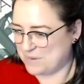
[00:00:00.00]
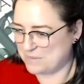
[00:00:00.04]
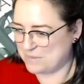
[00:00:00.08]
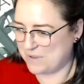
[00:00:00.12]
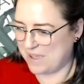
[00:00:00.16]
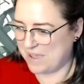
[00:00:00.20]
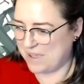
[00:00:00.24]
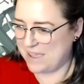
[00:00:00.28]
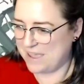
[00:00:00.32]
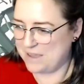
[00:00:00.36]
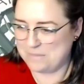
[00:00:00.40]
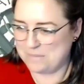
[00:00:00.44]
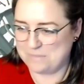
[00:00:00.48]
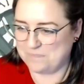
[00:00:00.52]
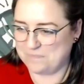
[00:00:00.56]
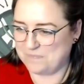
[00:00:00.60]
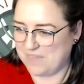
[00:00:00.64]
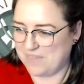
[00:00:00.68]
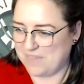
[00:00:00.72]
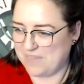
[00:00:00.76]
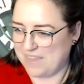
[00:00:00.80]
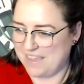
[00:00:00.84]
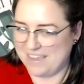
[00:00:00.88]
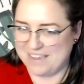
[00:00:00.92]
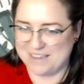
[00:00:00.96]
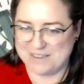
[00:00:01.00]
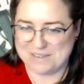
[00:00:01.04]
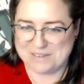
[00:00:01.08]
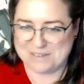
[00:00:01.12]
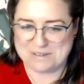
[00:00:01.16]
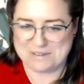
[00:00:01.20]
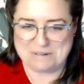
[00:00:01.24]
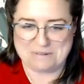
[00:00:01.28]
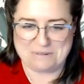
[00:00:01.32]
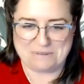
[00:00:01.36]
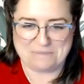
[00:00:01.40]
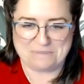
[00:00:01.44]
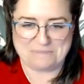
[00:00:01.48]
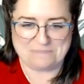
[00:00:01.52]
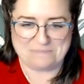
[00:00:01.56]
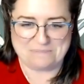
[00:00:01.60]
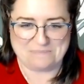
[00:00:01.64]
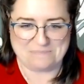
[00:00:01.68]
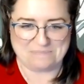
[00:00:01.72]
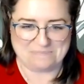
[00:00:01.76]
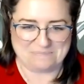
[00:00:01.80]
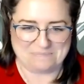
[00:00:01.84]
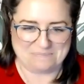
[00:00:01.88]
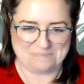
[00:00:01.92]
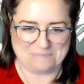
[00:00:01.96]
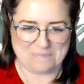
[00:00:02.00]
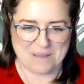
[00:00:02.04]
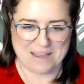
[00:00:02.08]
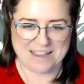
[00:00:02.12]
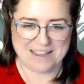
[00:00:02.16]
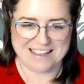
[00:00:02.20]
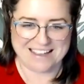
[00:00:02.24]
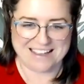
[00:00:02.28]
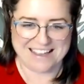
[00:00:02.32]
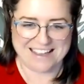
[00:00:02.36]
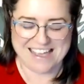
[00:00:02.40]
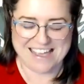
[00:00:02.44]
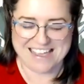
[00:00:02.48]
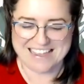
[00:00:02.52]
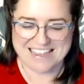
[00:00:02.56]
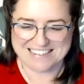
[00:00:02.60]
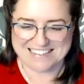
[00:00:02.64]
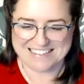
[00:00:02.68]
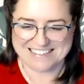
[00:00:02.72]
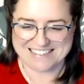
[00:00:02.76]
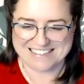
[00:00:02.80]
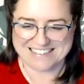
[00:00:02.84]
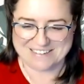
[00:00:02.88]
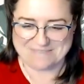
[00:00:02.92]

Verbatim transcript: Okay. So bye, guys.